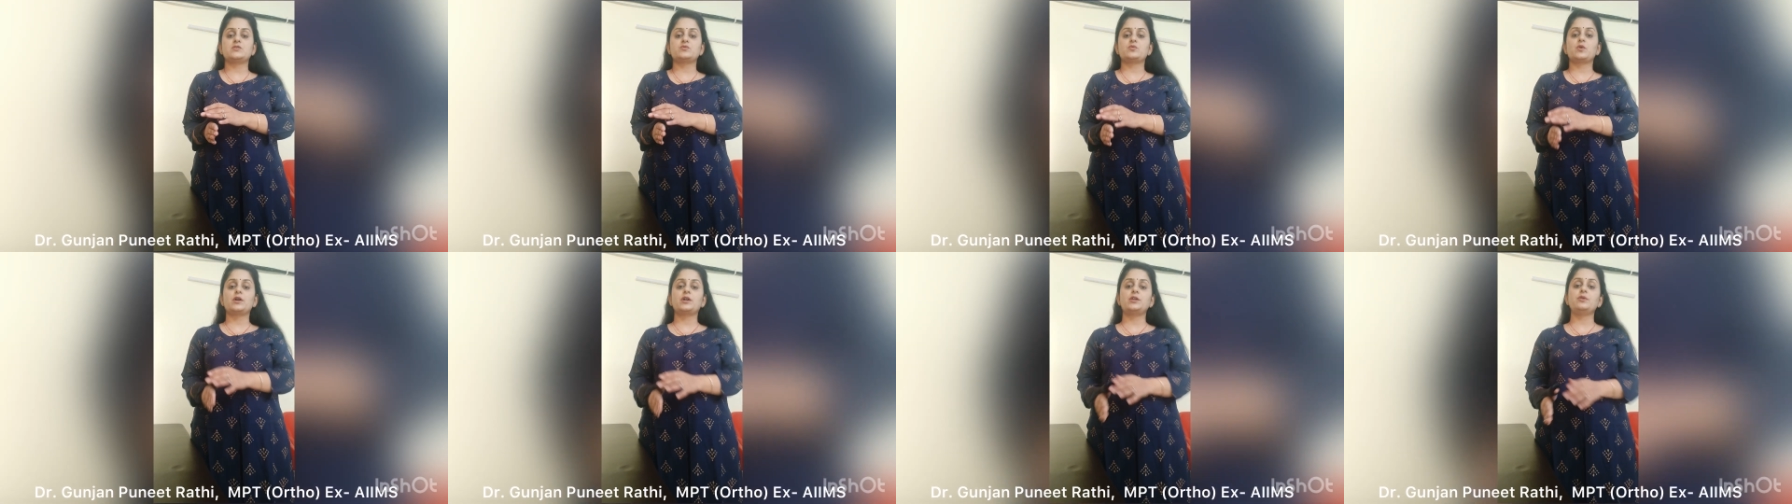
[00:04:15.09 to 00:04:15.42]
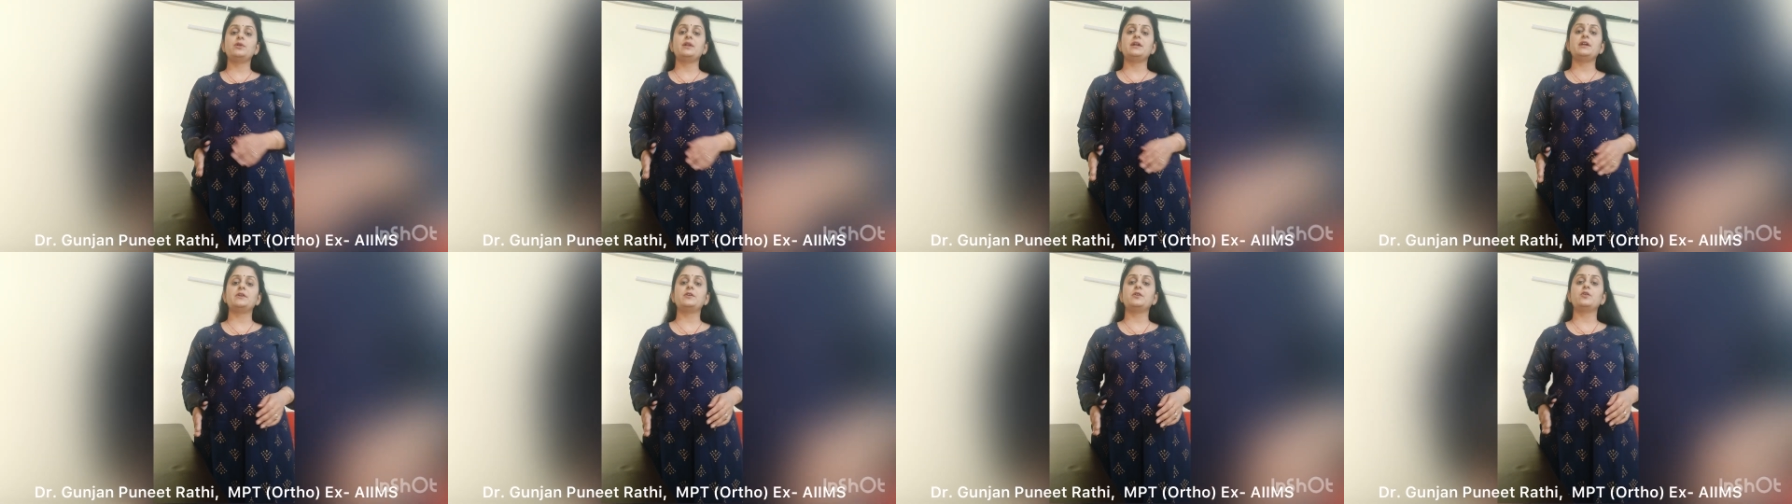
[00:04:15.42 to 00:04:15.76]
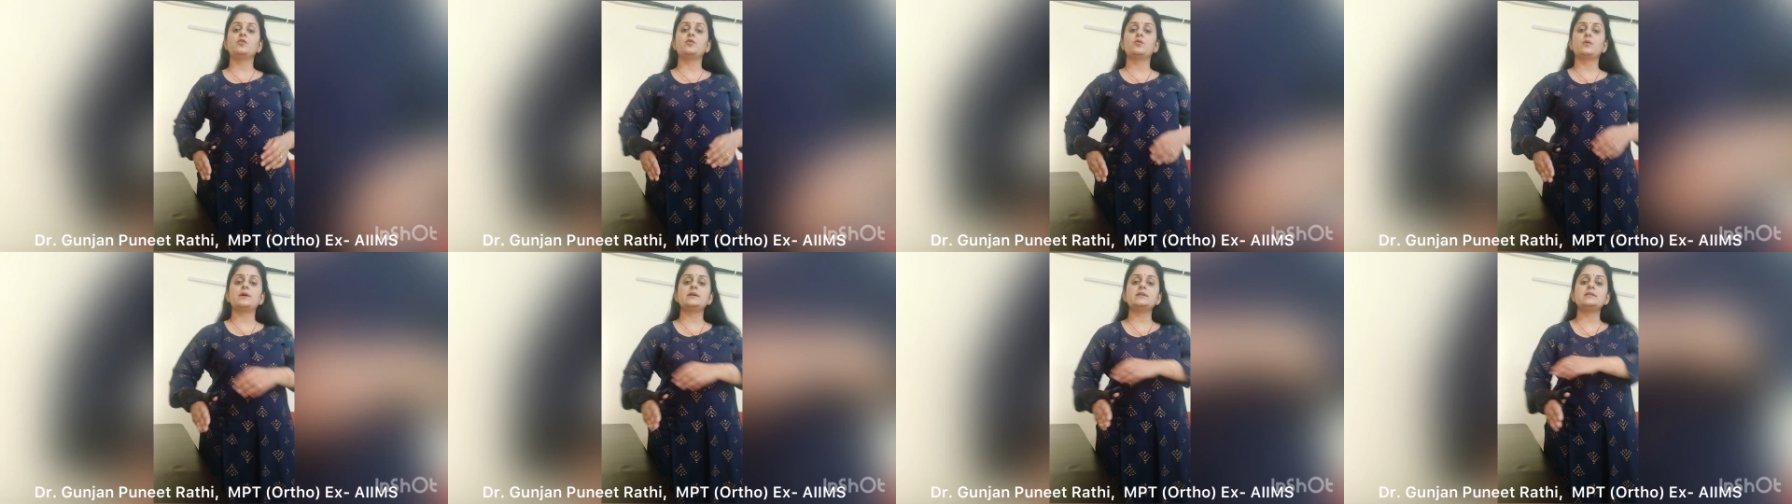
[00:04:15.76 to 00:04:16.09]
What you need to
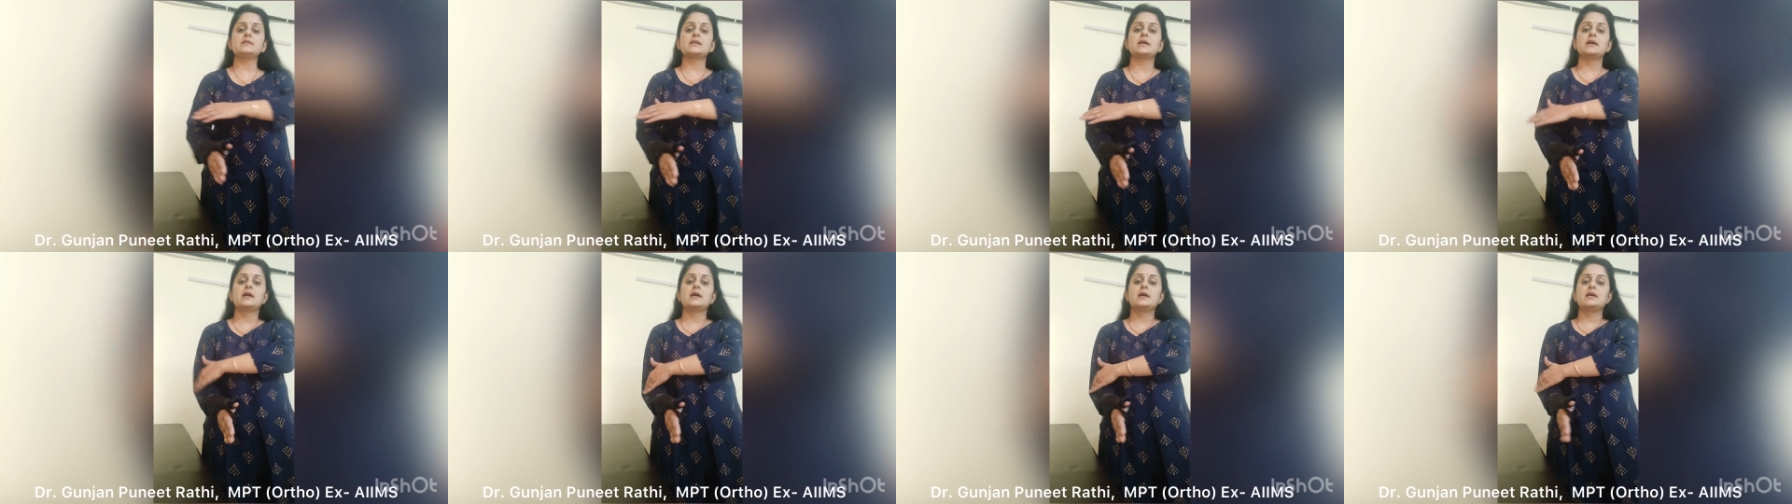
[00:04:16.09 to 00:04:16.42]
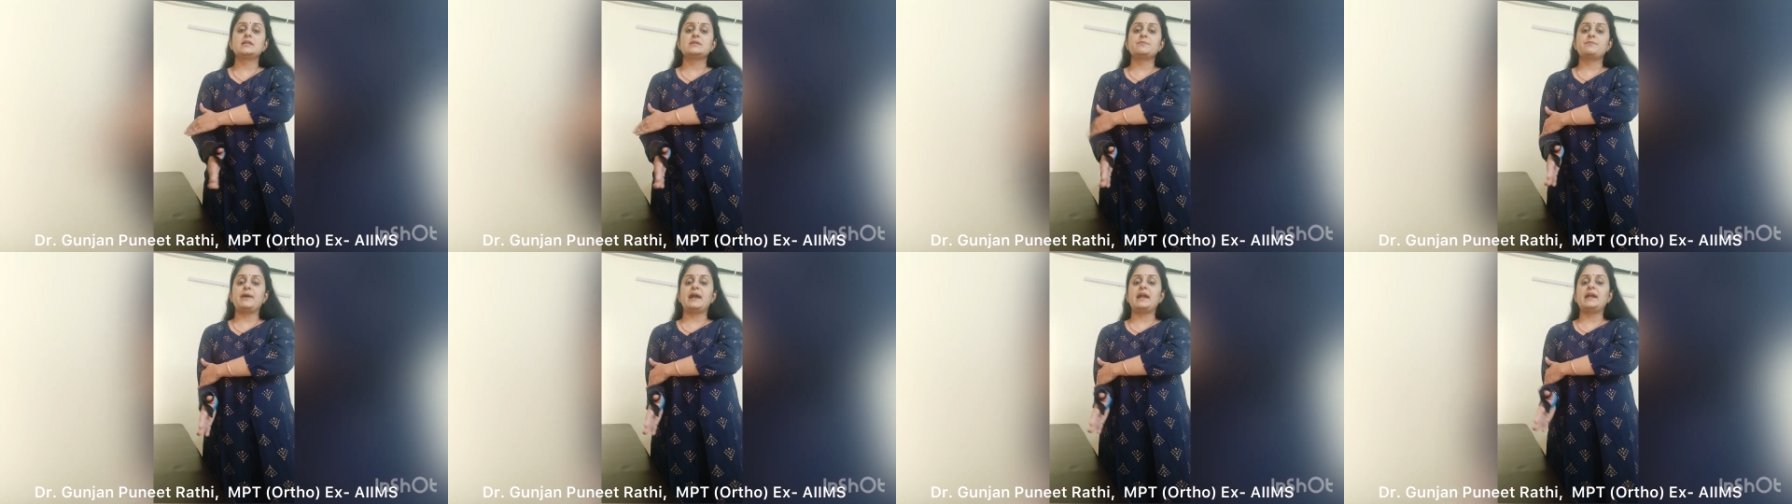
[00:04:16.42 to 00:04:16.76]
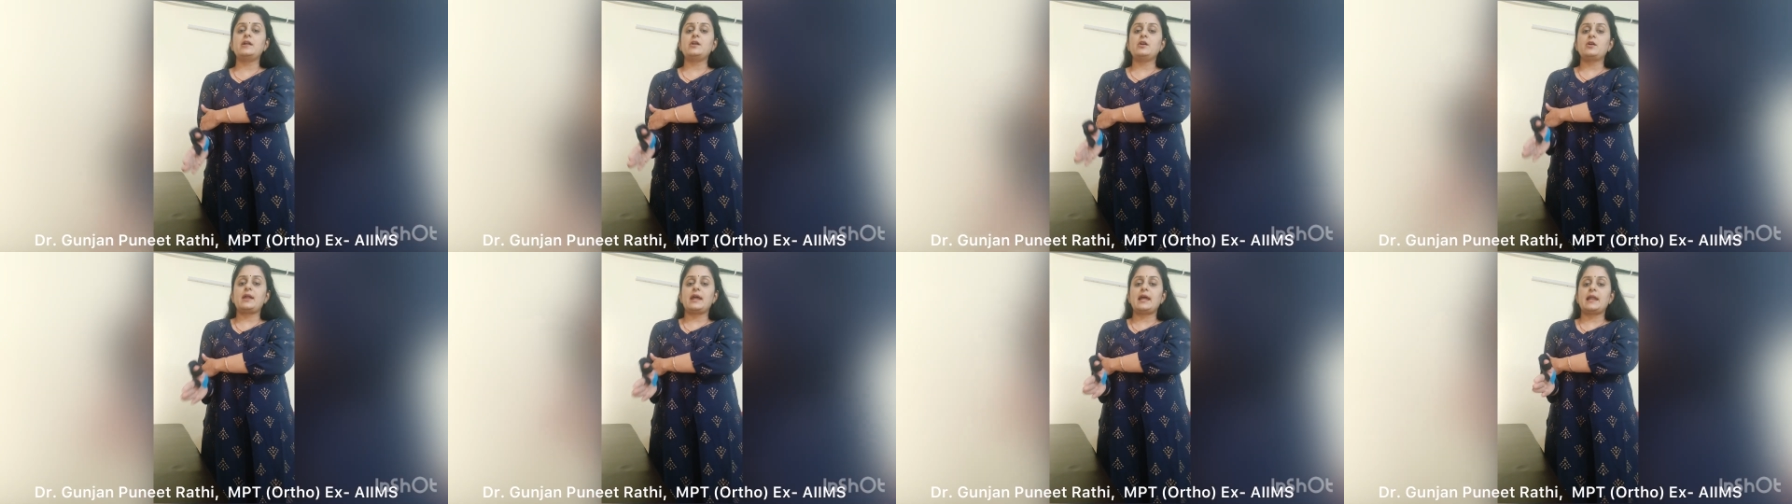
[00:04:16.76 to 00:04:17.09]
do is bend
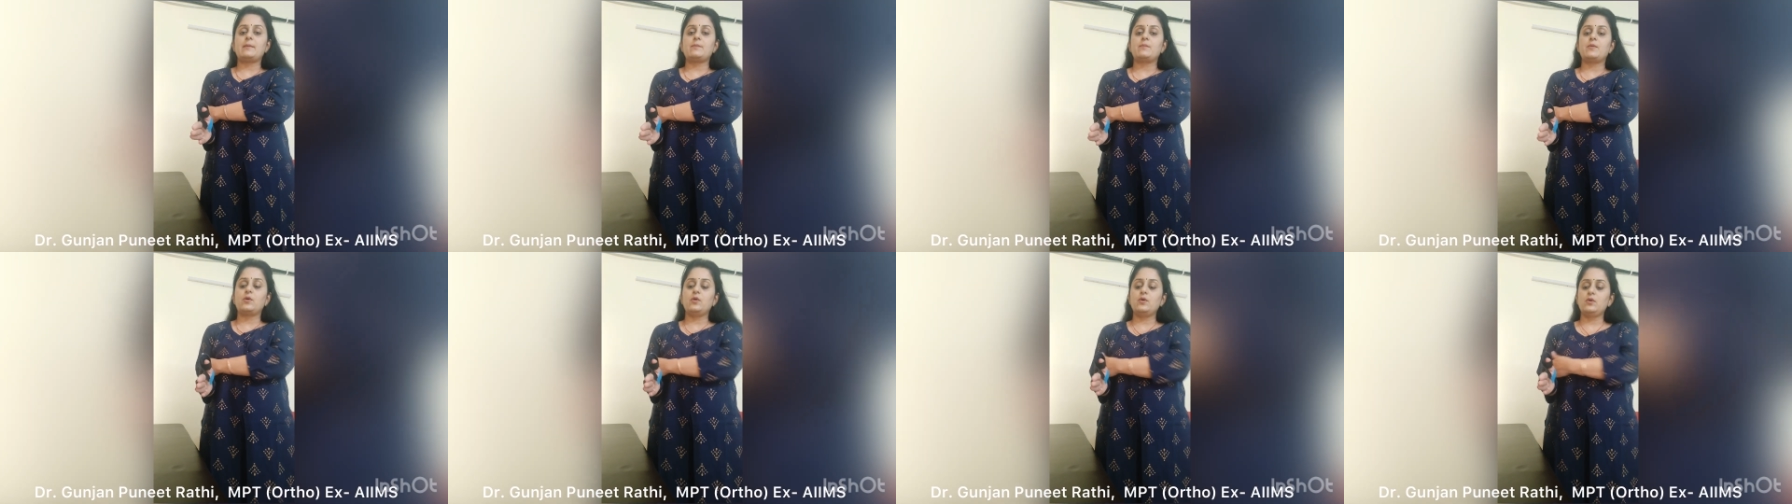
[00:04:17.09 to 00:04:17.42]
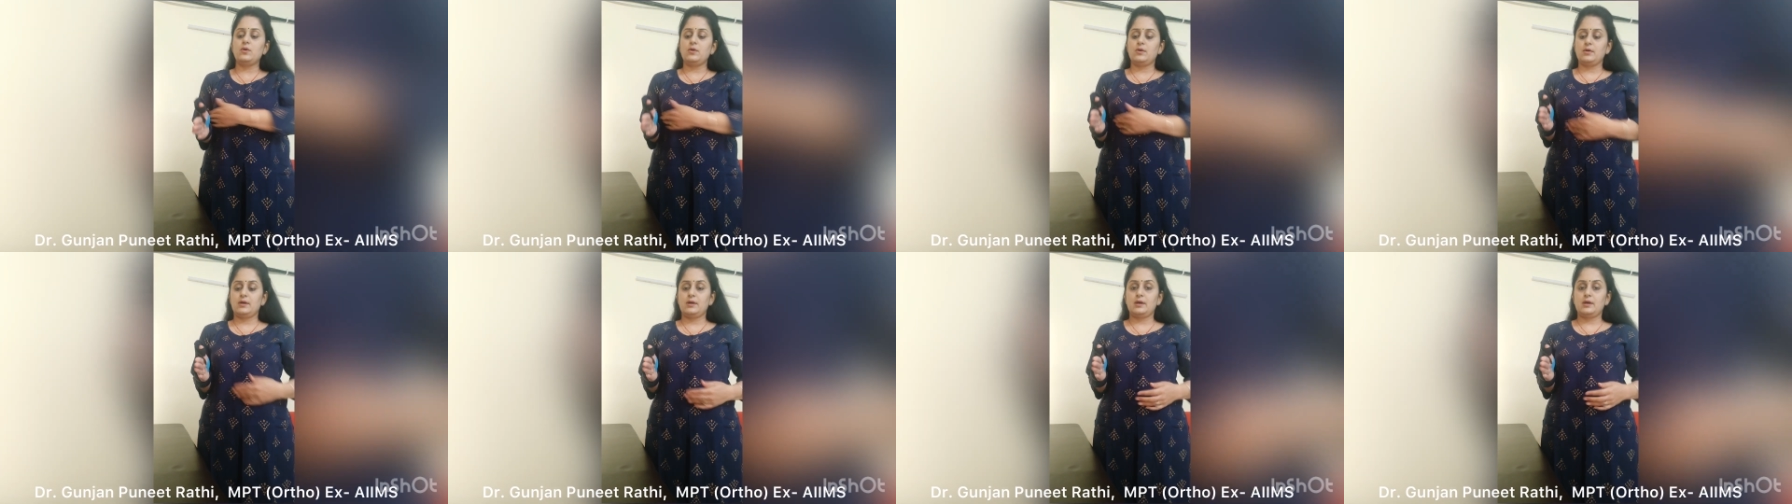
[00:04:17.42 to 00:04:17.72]
your elbow,